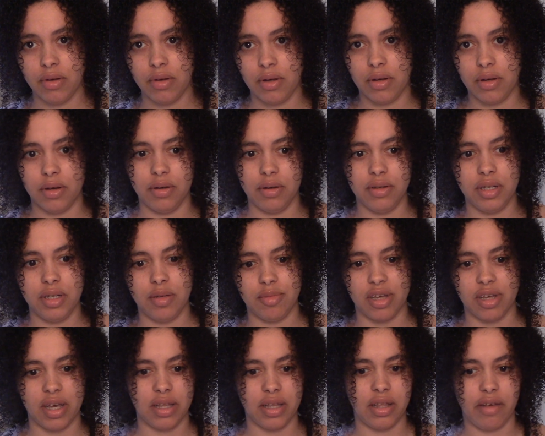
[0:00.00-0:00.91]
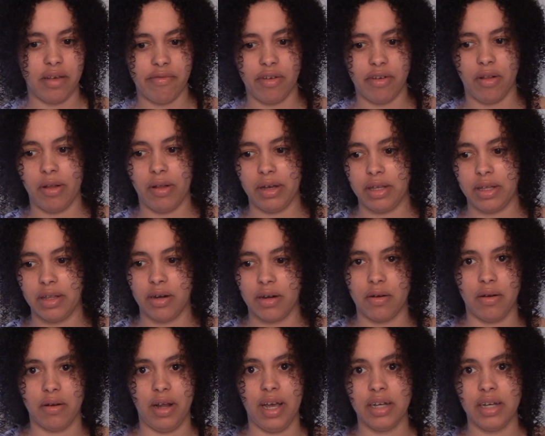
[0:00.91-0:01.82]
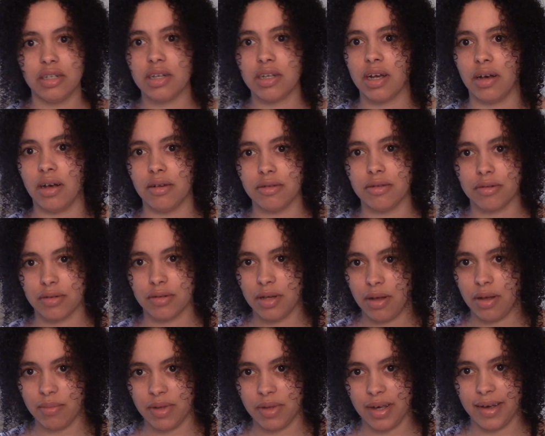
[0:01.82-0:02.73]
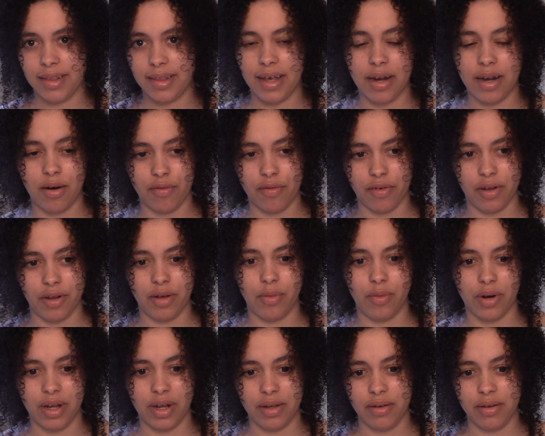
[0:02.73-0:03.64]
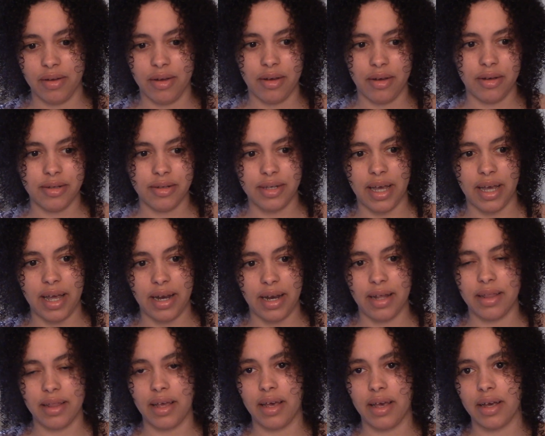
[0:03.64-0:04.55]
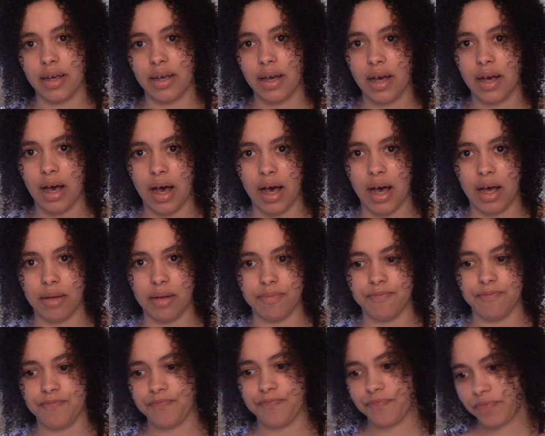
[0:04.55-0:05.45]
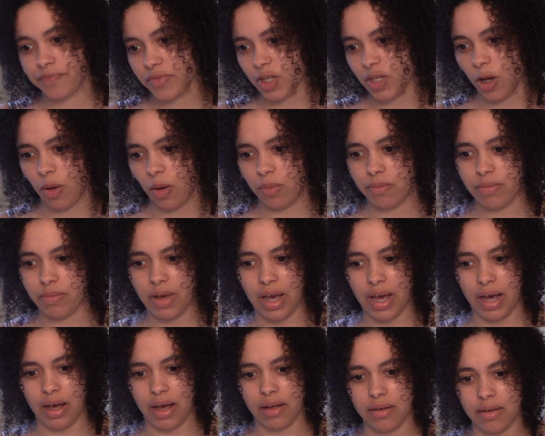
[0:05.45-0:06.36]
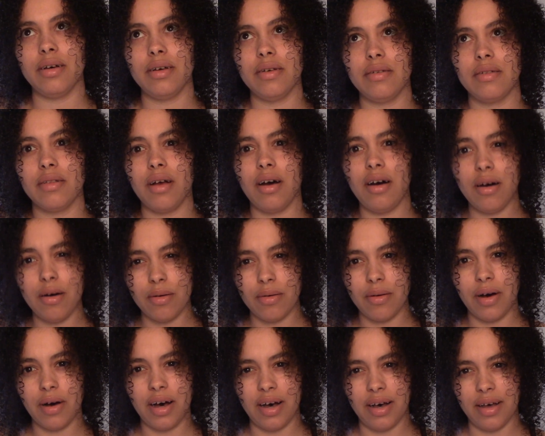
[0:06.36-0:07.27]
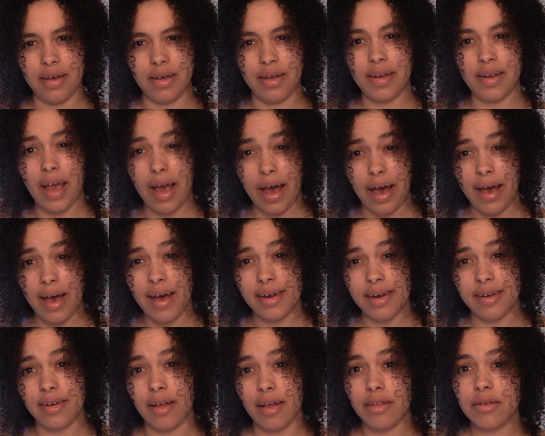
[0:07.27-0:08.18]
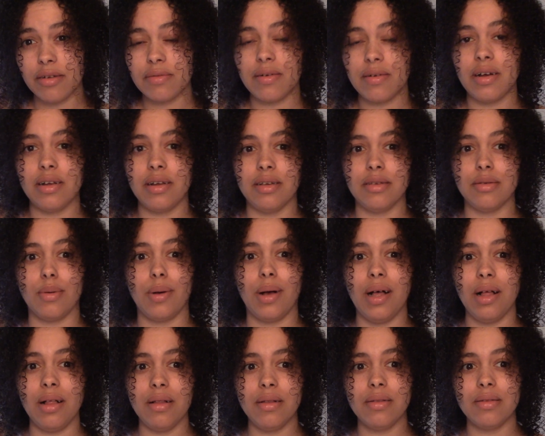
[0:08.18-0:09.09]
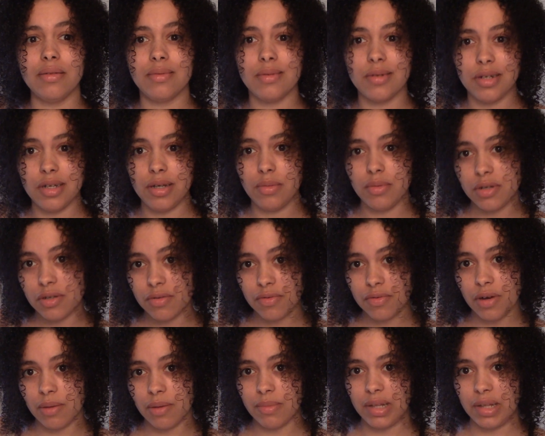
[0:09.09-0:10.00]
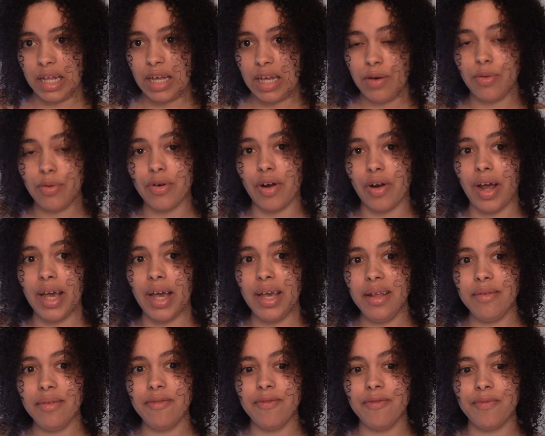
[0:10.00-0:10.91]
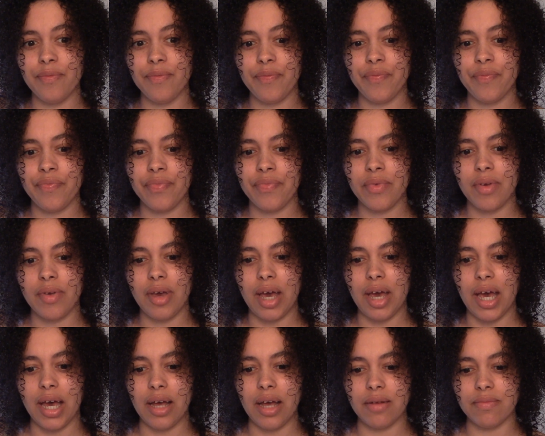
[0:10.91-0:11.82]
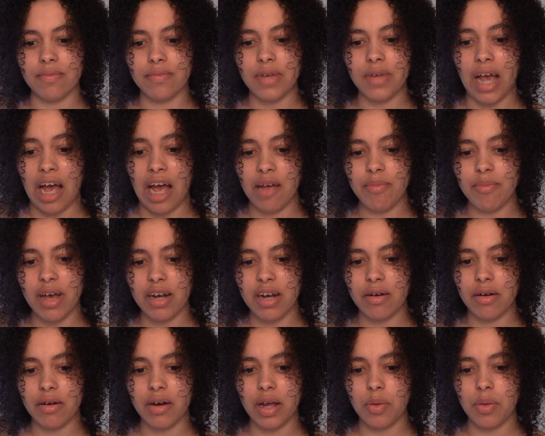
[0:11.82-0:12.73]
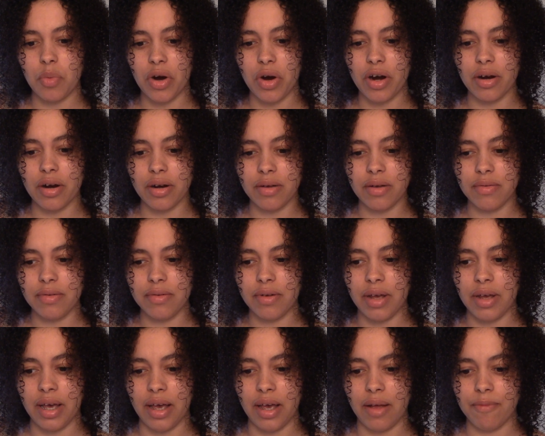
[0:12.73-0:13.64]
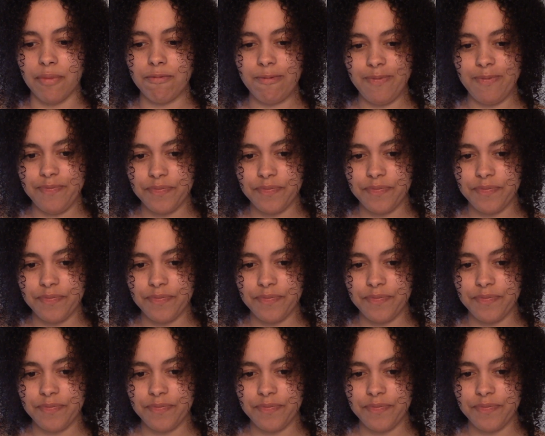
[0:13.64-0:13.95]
it seems like they feel like they're on eggshells or something and they don't really want to say anything. So yeah. And yeah, I had another friend as well. She was from the Ukraine, and yeah, I met her at work, and